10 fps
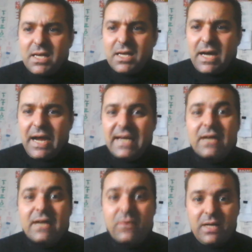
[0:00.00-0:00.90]
I
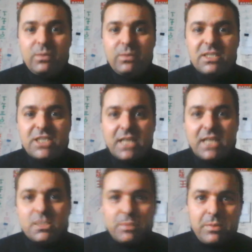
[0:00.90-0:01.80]
agree with Chinese
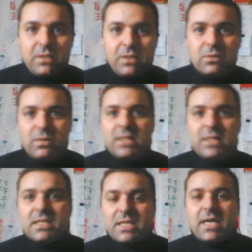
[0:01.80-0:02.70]
people when they
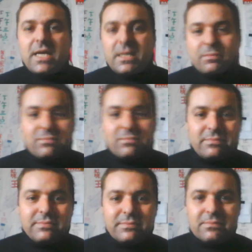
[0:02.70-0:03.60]
say
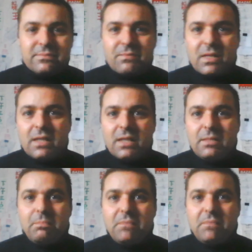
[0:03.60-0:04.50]
the
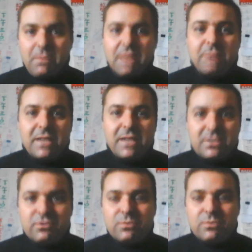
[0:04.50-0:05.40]
bad parts
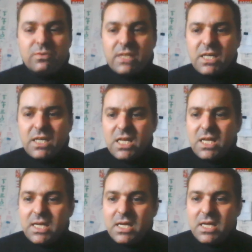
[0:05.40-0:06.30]
of the movie,
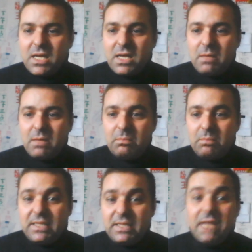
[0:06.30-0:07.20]

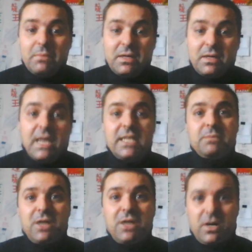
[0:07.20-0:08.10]
but I need to
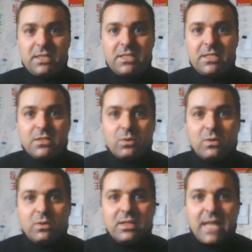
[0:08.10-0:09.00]
be honest.
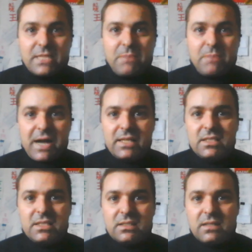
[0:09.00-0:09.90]
The last
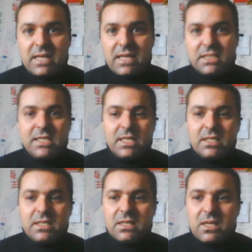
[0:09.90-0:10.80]
part, last scene
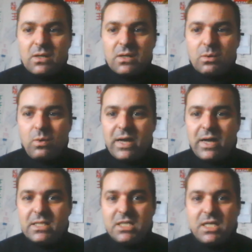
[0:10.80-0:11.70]
where
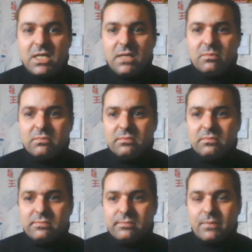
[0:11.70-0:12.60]
she
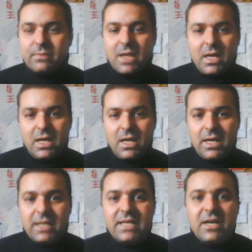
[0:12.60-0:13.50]

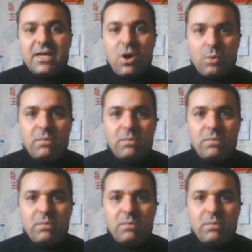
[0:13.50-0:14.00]
returned home,